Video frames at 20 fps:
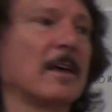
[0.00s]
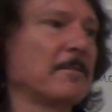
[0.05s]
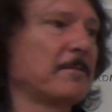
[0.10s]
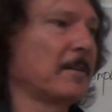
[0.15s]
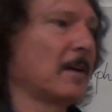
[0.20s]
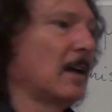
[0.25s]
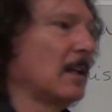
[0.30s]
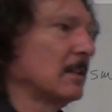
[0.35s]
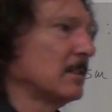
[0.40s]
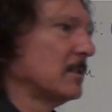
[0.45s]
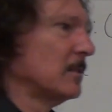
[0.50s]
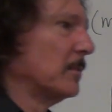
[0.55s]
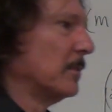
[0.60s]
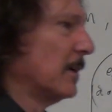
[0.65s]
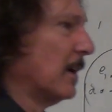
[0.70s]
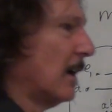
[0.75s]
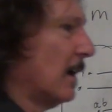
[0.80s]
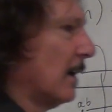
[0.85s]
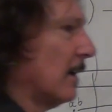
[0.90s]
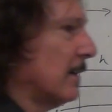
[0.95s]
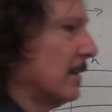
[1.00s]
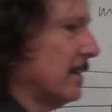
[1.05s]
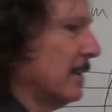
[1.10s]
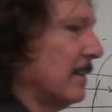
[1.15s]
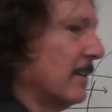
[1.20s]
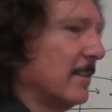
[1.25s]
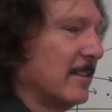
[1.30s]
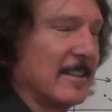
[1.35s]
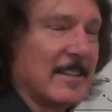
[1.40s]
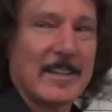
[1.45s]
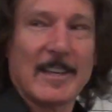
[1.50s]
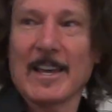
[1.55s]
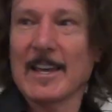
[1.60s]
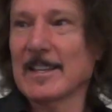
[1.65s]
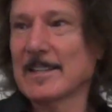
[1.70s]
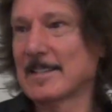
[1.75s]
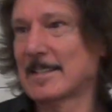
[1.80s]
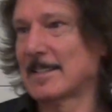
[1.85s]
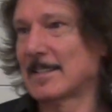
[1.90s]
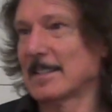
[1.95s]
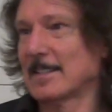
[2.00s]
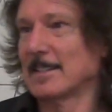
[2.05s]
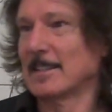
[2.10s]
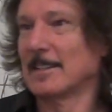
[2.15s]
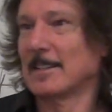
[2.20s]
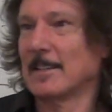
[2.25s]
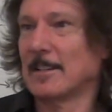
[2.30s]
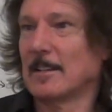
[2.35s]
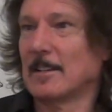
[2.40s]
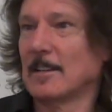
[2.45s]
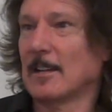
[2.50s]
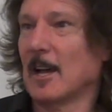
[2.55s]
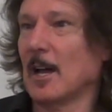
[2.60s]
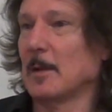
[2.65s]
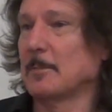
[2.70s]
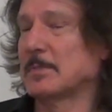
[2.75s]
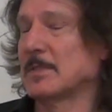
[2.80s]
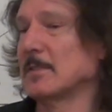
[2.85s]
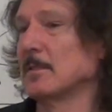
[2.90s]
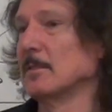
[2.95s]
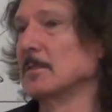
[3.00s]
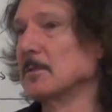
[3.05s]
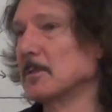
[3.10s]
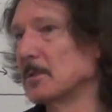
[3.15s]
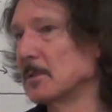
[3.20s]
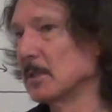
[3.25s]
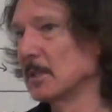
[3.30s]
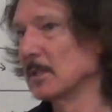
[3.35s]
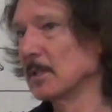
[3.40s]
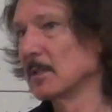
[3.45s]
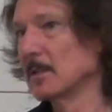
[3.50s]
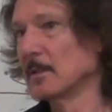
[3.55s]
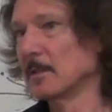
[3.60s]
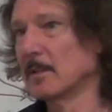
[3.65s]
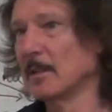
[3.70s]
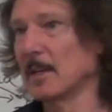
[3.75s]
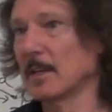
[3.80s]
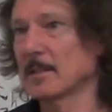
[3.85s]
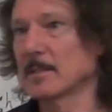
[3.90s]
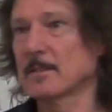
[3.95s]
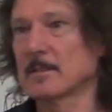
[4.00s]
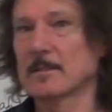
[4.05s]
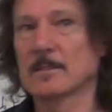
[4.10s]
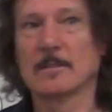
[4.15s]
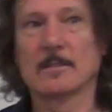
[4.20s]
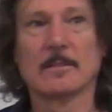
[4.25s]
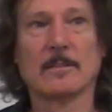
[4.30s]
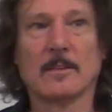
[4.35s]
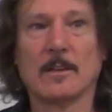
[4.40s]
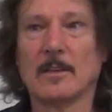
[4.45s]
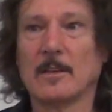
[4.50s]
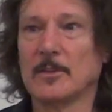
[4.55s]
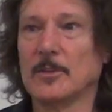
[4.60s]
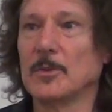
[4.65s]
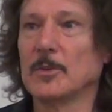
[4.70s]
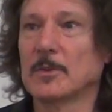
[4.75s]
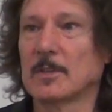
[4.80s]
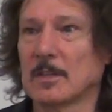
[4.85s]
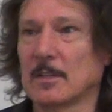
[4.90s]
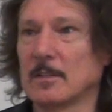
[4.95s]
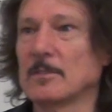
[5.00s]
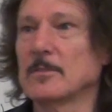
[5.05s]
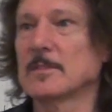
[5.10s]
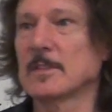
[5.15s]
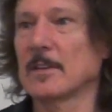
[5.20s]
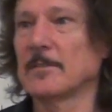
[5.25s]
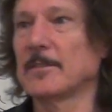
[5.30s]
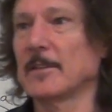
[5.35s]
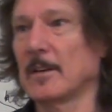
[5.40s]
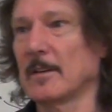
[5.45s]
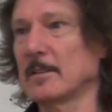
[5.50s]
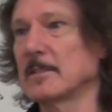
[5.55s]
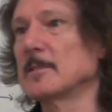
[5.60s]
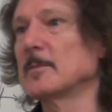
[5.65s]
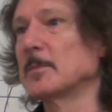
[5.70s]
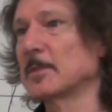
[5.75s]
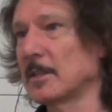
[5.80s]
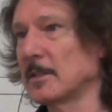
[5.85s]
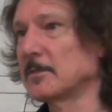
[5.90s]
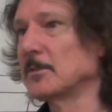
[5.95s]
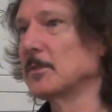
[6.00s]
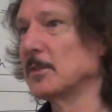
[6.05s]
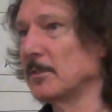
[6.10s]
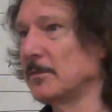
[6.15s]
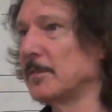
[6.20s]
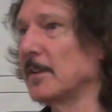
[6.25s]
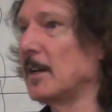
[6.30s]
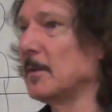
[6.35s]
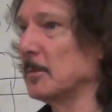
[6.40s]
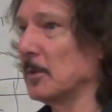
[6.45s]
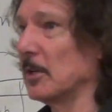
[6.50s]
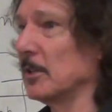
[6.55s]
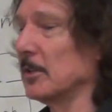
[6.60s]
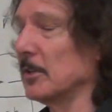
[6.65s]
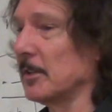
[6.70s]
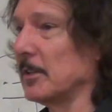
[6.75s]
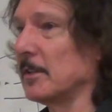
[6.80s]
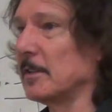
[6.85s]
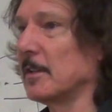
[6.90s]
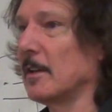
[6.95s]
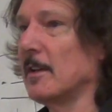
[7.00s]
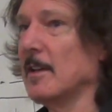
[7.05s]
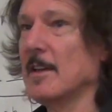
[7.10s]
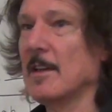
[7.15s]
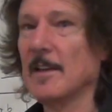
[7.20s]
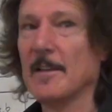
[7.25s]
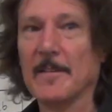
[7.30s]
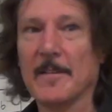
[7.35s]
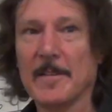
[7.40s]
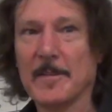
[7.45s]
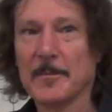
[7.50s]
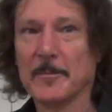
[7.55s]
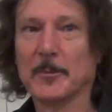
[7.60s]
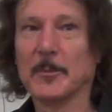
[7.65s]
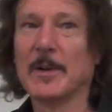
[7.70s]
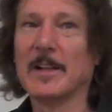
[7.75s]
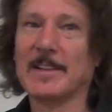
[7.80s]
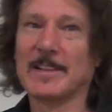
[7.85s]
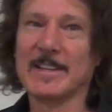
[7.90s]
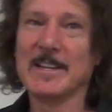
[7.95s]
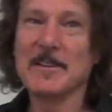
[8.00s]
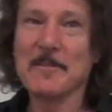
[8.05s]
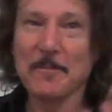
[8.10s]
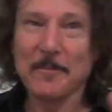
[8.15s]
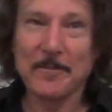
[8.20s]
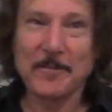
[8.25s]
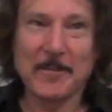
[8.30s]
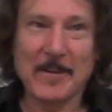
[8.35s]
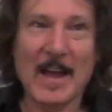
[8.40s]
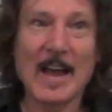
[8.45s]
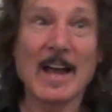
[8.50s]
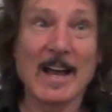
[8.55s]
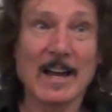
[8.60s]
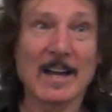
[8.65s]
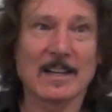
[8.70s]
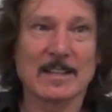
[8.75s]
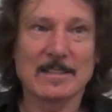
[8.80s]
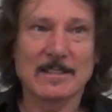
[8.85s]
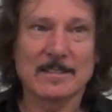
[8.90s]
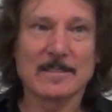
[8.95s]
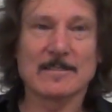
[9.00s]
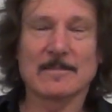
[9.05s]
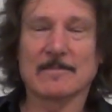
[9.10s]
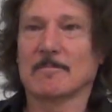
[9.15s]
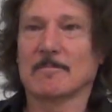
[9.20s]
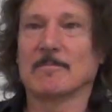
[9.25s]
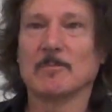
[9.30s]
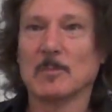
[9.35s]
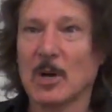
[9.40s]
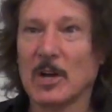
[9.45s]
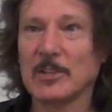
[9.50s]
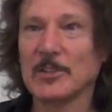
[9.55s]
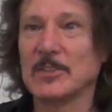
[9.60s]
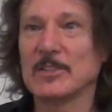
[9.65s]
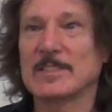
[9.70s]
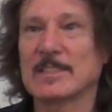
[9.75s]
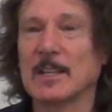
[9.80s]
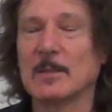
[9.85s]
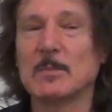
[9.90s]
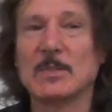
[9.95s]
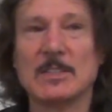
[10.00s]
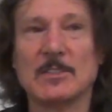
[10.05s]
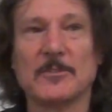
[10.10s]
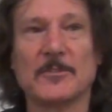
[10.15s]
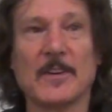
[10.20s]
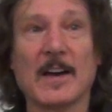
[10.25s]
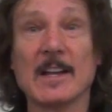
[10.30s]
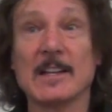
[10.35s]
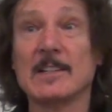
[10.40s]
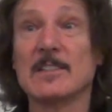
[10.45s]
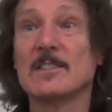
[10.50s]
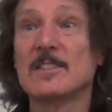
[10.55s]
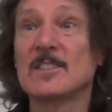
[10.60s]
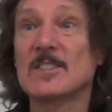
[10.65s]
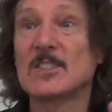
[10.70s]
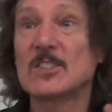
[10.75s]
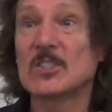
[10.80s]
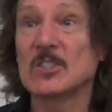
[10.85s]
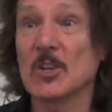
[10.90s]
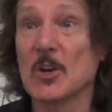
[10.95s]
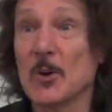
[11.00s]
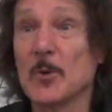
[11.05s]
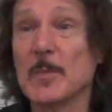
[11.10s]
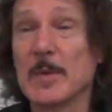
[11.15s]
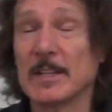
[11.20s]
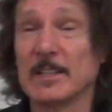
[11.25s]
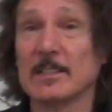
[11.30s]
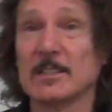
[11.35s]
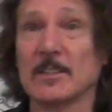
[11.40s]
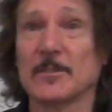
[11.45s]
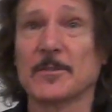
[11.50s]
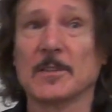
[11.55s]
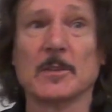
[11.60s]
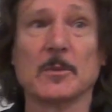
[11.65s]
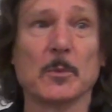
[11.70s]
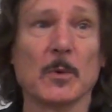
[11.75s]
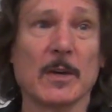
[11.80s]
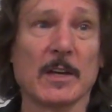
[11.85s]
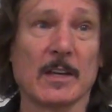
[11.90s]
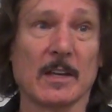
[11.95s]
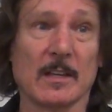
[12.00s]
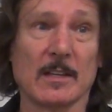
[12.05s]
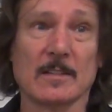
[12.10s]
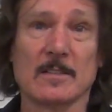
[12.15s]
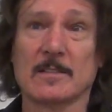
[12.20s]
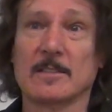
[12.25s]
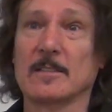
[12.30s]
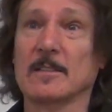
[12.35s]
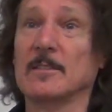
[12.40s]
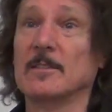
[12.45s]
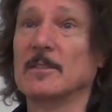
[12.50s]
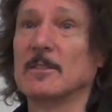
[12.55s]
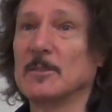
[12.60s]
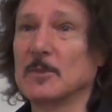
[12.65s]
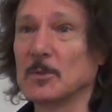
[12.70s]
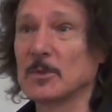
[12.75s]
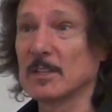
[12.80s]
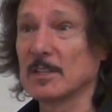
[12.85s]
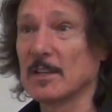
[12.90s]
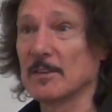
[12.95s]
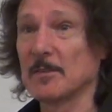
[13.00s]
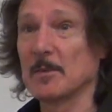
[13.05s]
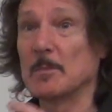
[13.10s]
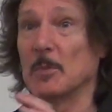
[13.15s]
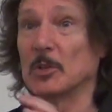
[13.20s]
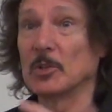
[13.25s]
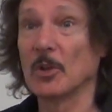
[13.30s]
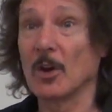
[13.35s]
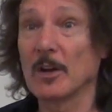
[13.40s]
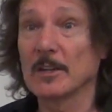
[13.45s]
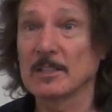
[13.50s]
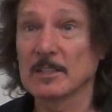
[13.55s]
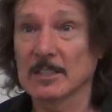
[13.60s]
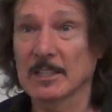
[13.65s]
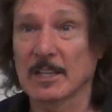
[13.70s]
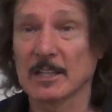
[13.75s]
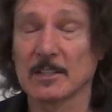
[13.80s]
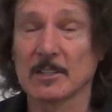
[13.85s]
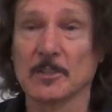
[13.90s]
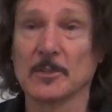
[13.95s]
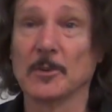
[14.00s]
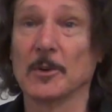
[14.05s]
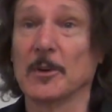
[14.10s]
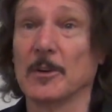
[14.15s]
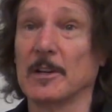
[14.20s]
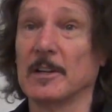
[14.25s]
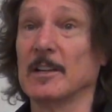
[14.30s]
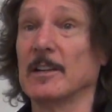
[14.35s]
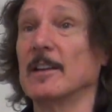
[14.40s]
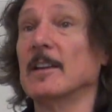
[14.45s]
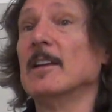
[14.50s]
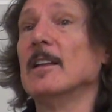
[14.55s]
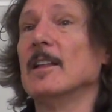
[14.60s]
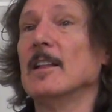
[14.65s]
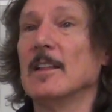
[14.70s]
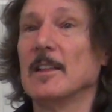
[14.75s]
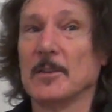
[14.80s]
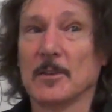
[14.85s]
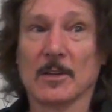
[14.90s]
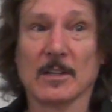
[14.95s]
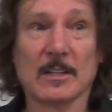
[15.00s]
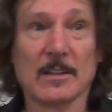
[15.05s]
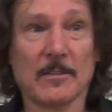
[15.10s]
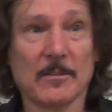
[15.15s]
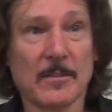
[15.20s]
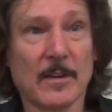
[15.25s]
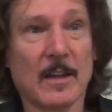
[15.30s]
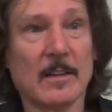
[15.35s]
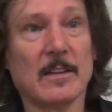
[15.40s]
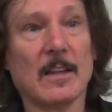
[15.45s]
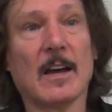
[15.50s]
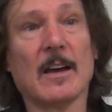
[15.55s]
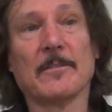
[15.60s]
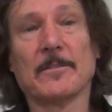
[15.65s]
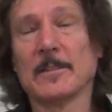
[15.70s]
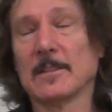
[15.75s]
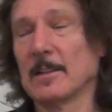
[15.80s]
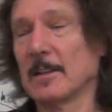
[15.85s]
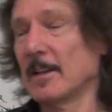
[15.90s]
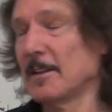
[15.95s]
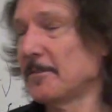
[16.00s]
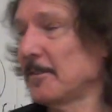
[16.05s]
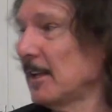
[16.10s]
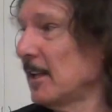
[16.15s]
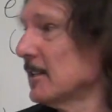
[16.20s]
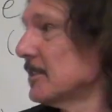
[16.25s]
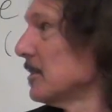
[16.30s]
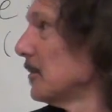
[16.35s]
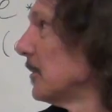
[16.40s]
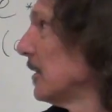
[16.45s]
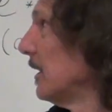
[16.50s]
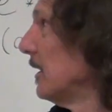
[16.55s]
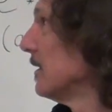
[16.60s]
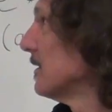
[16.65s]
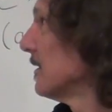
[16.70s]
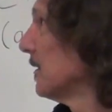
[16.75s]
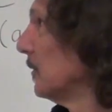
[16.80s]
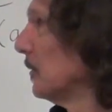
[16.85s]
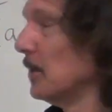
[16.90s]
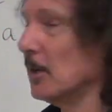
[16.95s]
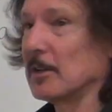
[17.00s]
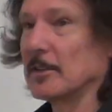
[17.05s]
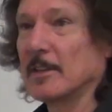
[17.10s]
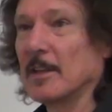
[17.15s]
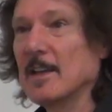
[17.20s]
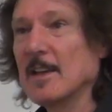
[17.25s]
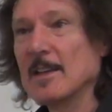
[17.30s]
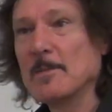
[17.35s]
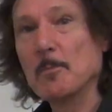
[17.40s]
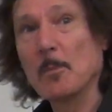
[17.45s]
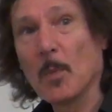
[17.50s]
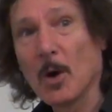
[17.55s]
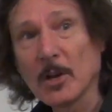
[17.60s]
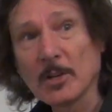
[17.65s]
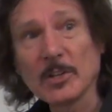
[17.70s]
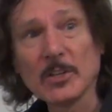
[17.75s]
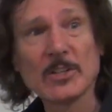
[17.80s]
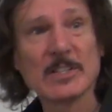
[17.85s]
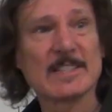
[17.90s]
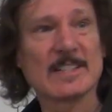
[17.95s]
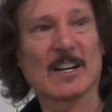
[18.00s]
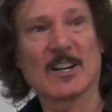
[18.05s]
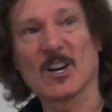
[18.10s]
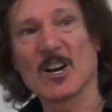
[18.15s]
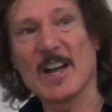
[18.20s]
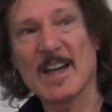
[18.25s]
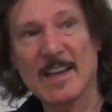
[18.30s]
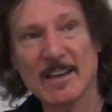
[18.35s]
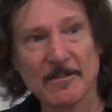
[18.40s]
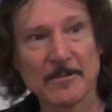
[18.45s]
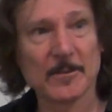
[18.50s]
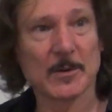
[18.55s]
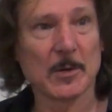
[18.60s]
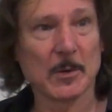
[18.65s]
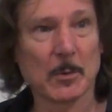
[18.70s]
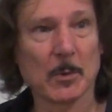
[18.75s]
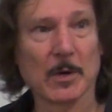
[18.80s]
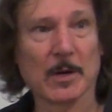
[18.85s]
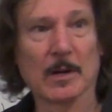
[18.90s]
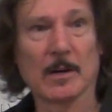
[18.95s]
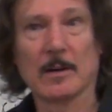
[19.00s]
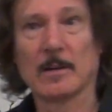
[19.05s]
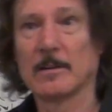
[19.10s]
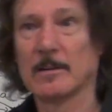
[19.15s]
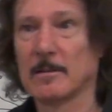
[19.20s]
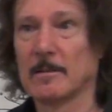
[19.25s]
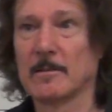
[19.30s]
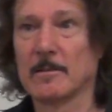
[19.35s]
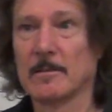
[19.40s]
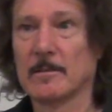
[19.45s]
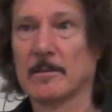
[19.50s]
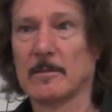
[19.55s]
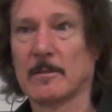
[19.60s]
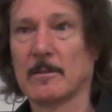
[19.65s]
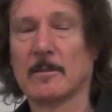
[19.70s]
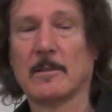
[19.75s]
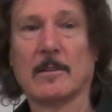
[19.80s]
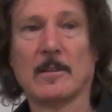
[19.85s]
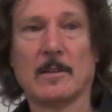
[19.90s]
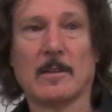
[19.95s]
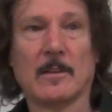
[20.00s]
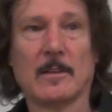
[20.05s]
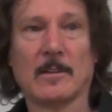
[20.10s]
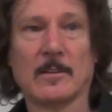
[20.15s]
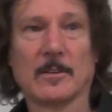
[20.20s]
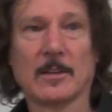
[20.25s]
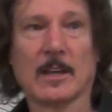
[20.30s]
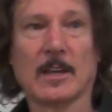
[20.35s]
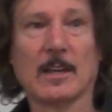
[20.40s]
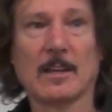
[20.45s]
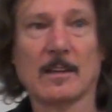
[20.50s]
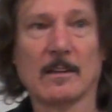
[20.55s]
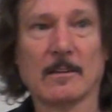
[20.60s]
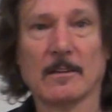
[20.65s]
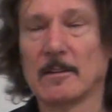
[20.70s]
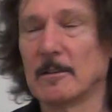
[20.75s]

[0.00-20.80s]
F algebra. Yes, absolutely. Yes, you can use F algebra to define monoid. Well, in fact, monoids can be defined in so many different ways. You can have a monoidal category, you can have an F algebra, and so on. Monoids are everywhere. Okay?